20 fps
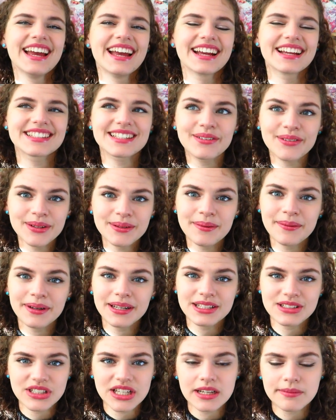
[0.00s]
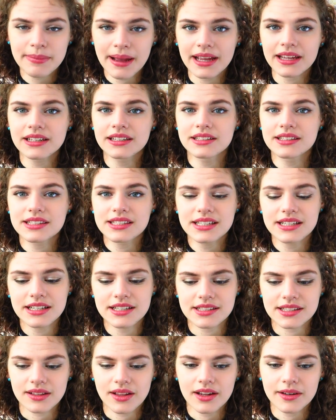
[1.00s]
because I want to be able to check back in and see
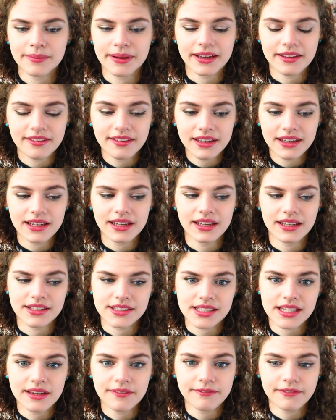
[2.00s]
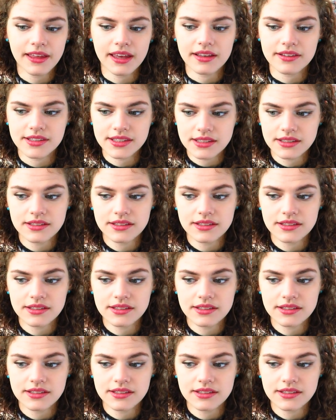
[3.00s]
because a lot of my thinking is if they